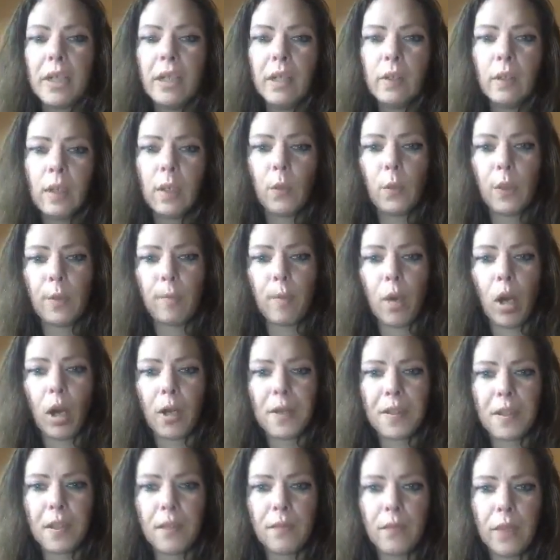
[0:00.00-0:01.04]
dealing with
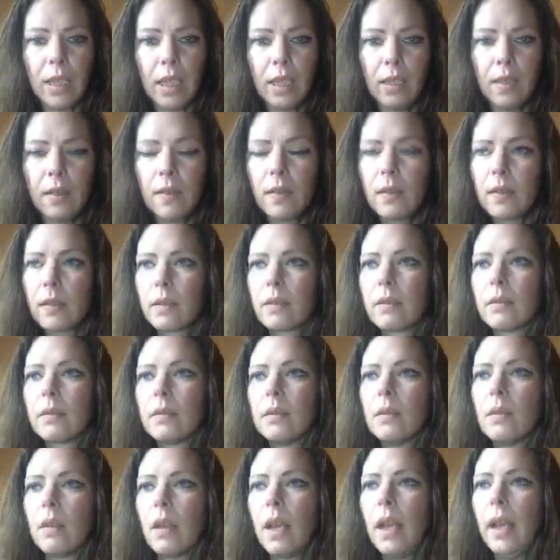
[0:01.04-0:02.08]
parts of these.
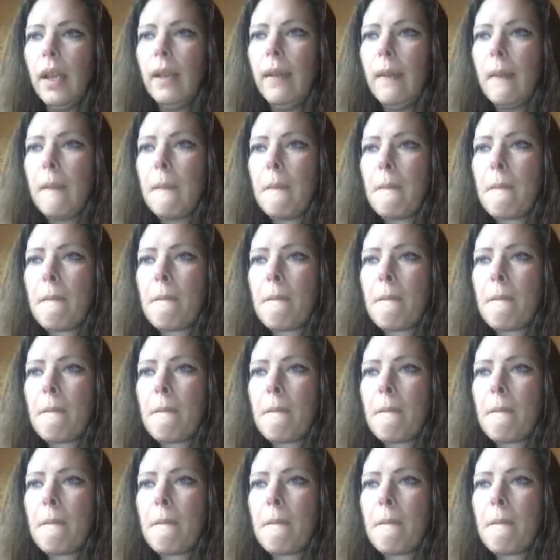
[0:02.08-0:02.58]
Okay?